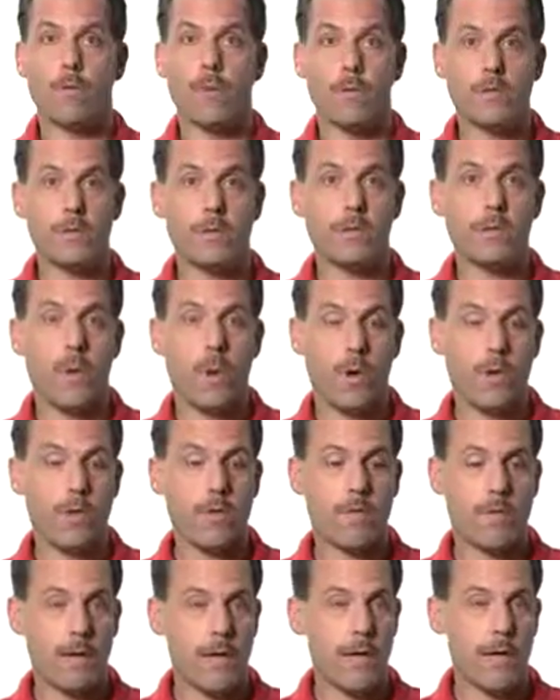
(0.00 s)
the most
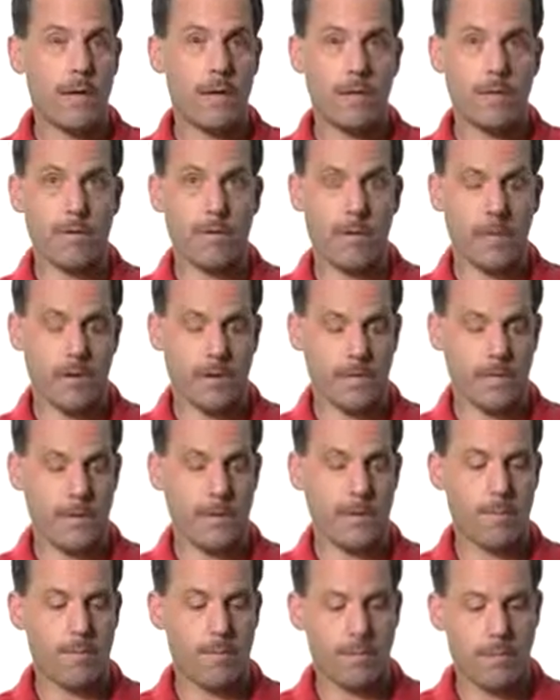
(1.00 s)
important thing here, though, is
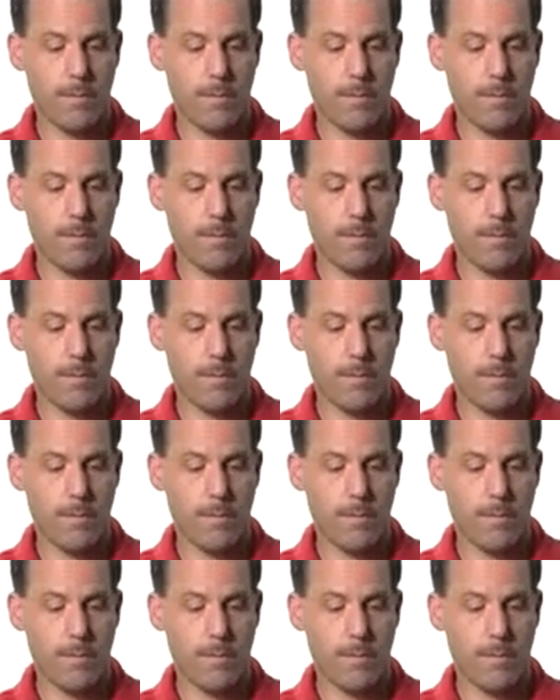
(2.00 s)
that